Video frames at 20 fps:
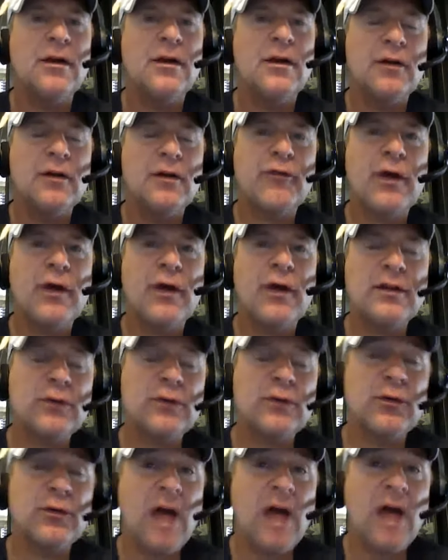
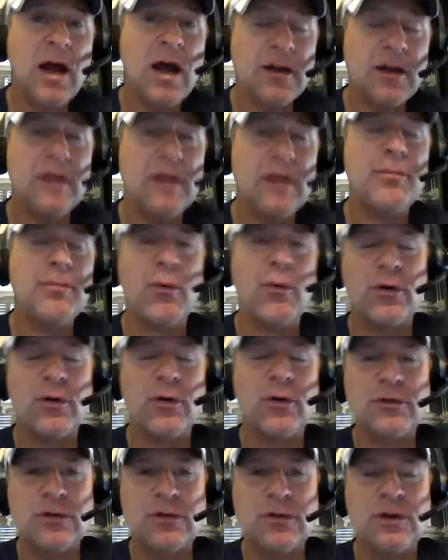friends are not
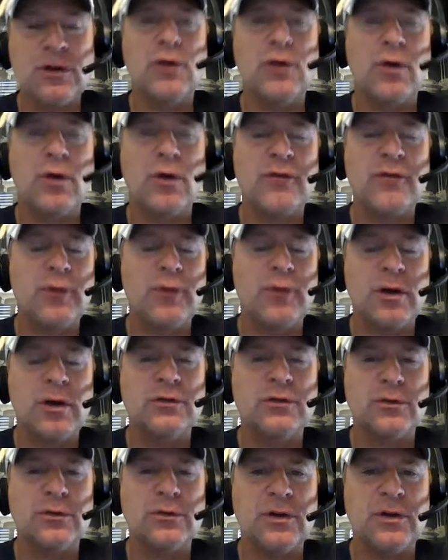important to you or
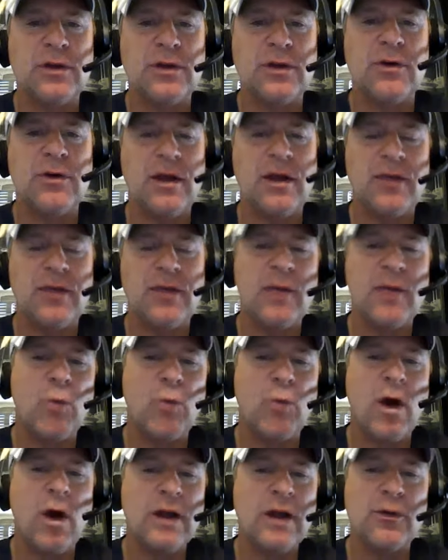influential to you, and then
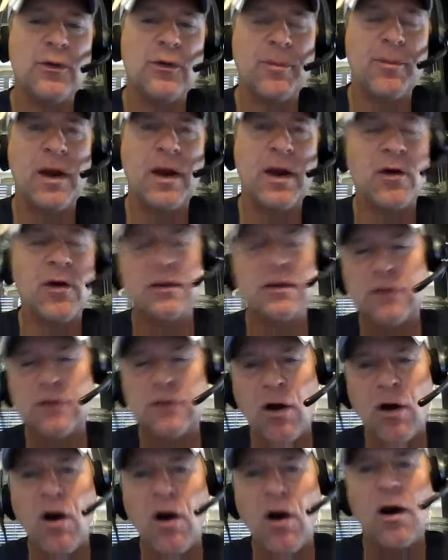why your parents
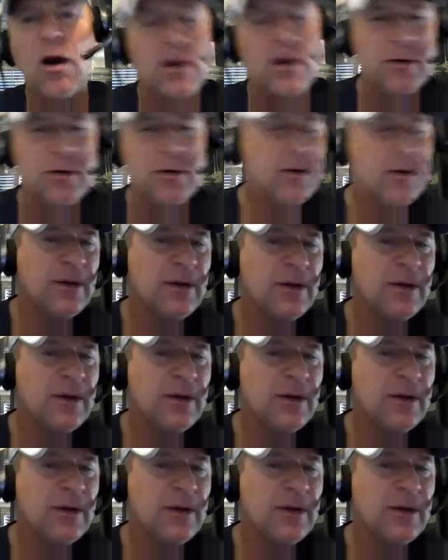are.